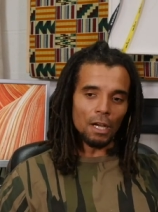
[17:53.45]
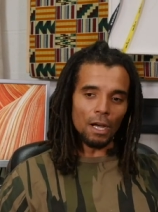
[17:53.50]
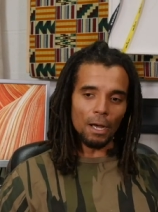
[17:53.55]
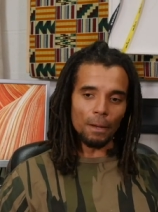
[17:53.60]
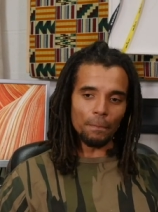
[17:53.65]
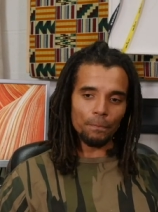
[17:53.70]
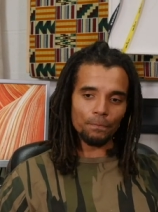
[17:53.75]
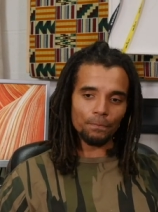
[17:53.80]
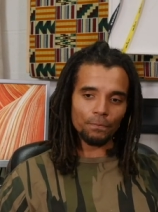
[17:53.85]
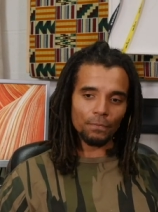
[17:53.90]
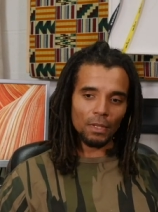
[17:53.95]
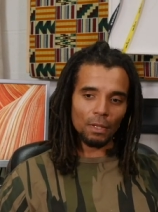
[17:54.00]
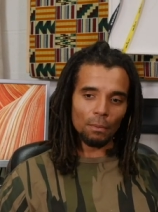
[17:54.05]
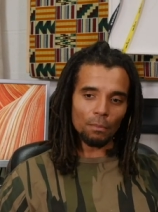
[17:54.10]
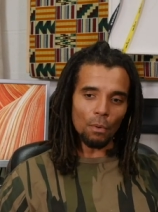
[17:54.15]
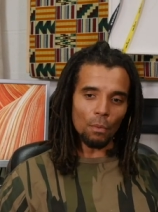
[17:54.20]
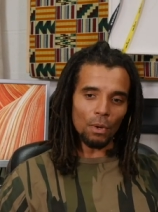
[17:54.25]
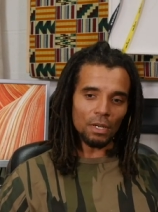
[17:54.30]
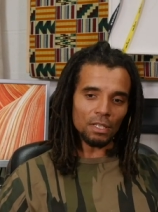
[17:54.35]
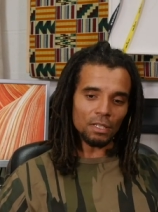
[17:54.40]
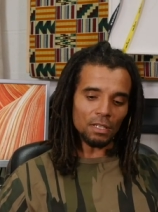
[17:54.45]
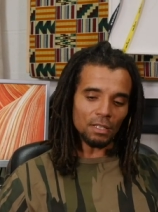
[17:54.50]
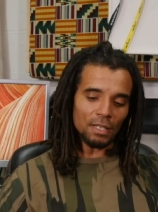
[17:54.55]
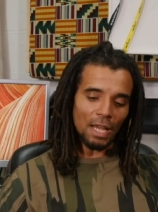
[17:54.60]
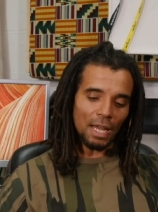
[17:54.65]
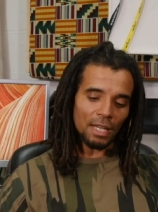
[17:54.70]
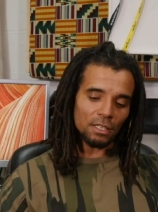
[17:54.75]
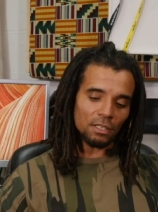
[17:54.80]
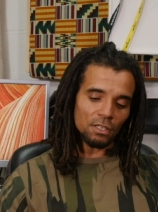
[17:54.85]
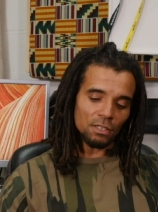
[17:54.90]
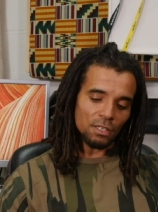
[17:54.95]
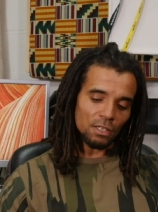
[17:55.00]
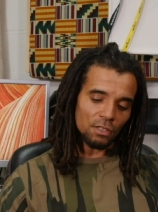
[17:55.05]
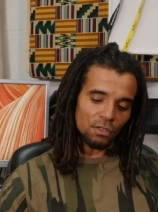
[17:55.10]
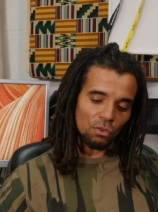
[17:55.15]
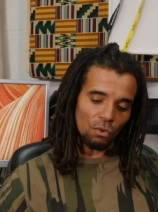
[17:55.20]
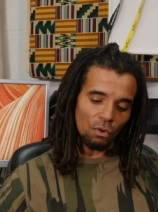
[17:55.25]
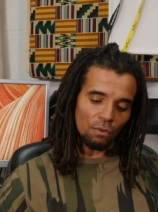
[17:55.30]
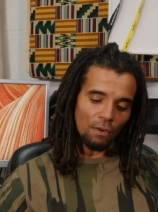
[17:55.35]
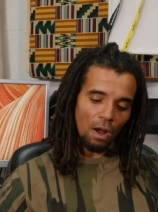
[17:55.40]
Um, but one of the dangers is
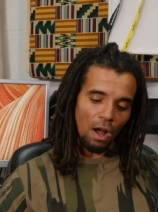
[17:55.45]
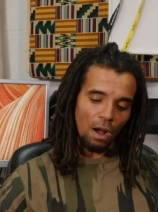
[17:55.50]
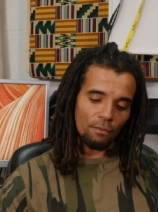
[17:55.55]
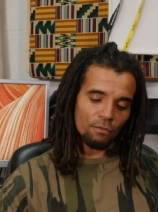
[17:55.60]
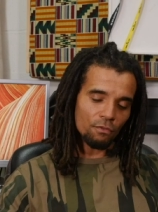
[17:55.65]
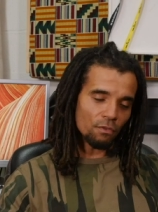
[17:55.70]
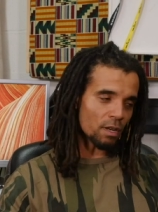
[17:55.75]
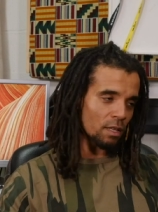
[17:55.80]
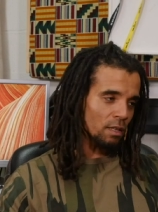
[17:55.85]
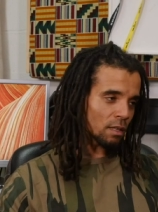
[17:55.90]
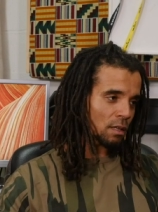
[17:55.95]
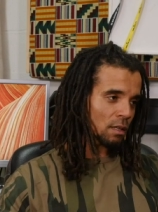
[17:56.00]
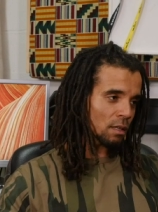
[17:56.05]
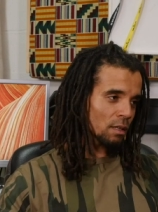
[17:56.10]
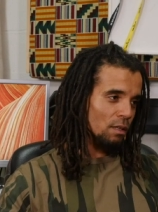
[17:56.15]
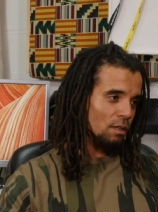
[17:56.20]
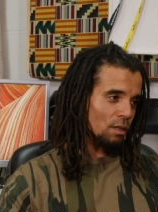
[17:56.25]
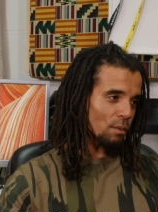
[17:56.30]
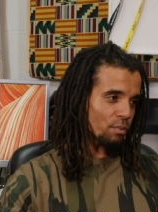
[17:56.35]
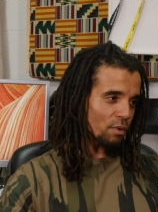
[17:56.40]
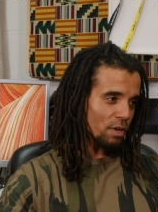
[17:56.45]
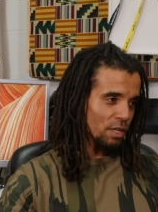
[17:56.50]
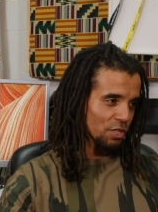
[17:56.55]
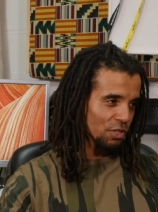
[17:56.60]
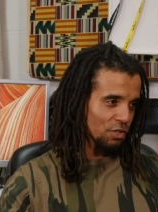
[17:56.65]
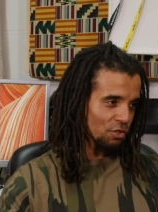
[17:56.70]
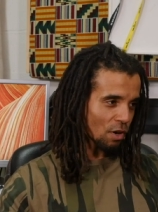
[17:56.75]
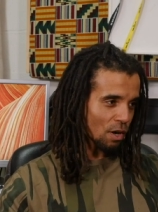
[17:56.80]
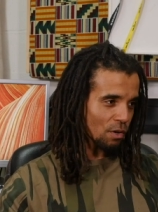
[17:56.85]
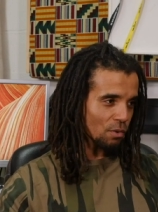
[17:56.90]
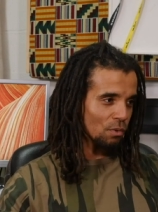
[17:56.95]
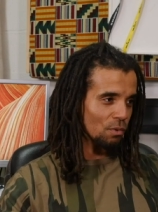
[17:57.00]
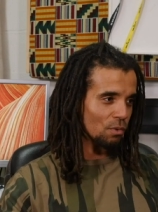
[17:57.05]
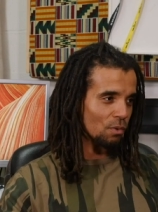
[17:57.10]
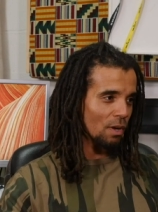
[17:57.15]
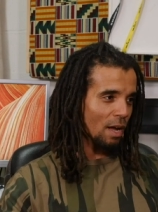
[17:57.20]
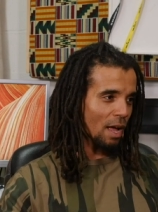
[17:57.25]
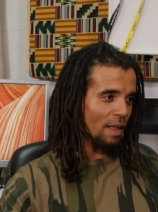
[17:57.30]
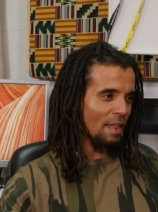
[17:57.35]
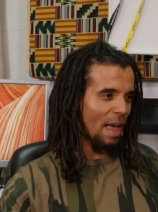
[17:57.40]
sort of othering the British
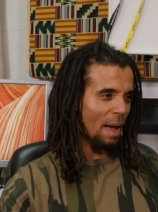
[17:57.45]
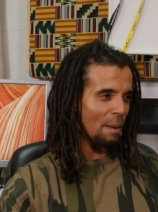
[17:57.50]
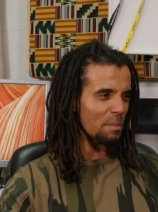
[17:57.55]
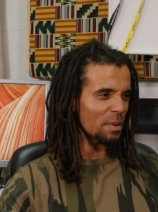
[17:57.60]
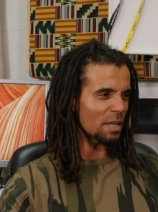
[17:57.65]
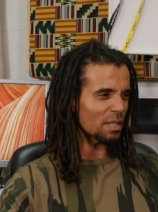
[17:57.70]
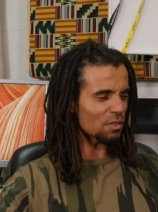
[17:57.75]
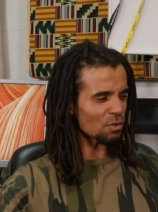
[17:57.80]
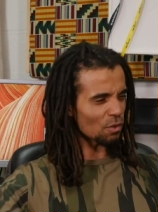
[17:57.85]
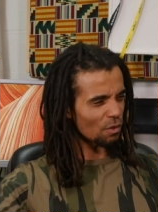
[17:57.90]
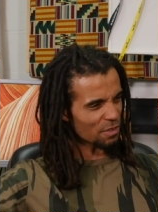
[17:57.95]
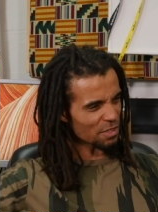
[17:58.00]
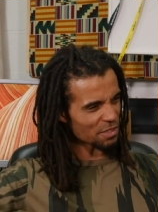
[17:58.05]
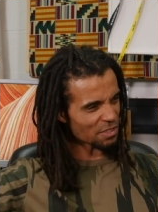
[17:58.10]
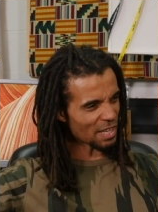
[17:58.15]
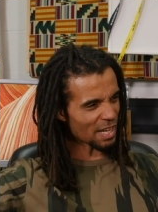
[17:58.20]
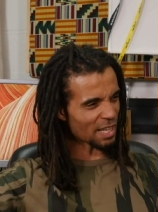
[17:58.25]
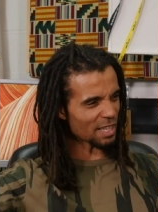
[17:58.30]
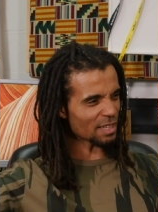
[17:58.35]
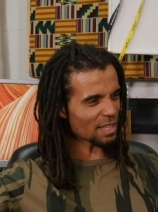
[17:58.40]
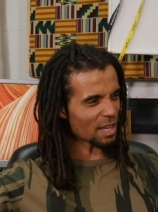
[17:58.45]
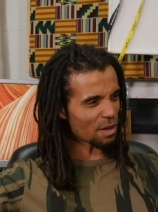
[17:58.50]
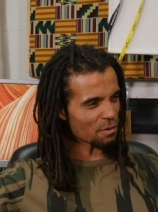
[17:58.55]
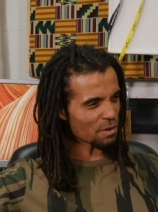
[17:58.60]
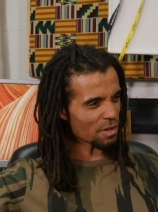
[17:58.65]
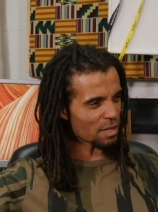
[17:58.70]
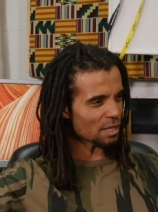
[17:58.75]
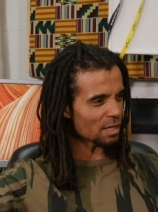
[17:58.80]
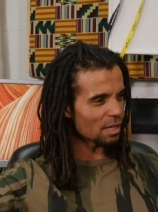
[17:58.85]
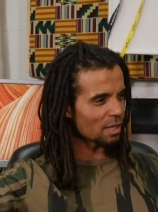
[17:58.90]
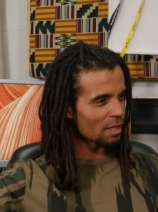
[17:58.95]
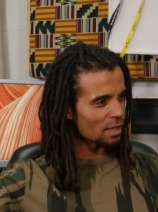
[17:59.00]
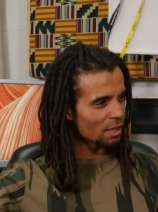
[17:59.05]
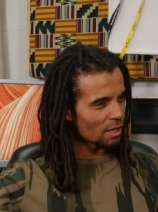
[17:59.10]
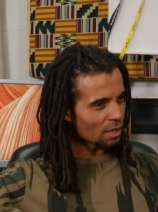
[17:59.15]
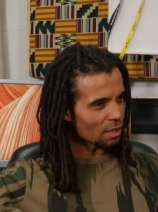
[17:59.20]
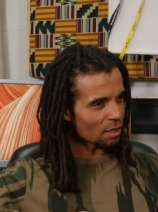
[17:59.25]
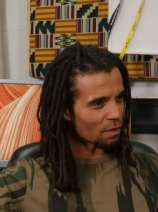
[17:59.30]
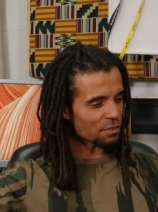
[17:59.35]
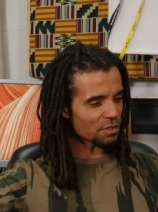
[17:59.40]
struggle and that being sort of a secondary
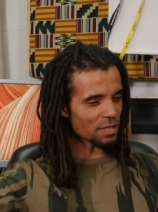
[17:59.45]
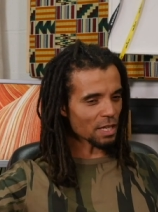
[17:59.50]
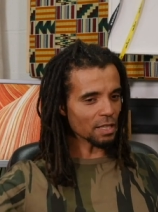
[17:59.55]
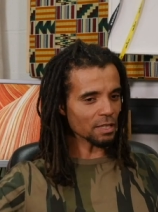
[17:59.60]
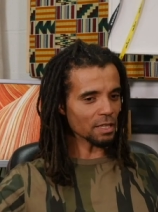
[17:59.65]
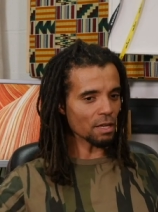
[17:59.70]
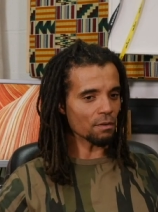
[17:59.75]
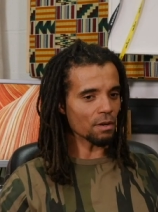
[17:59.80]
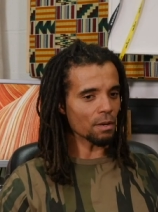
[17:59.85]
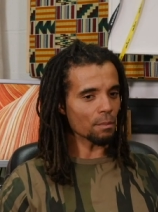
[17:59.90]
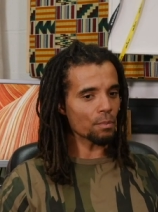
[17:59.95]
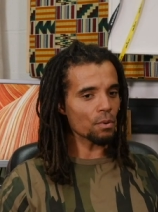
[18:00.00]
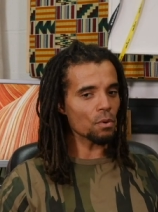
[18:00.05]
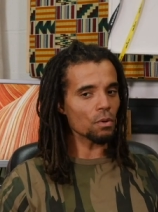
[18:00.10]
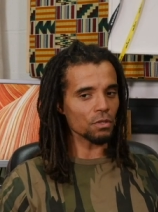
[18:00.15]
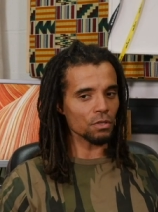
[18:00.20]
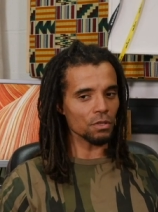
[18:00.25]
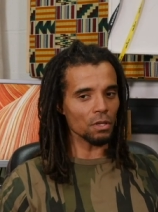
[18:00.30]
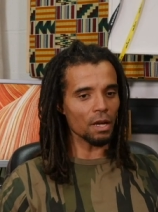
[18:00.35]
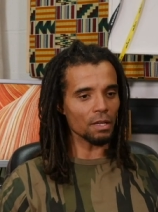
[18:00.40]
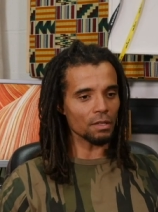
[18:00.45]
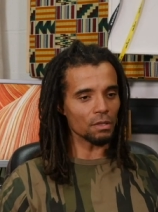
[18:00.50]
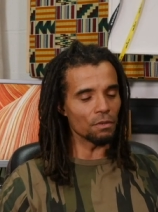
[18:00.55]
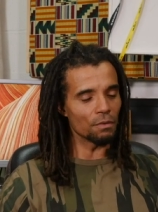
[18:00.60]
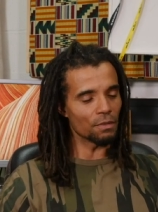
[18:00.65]
of secondary importance. So I do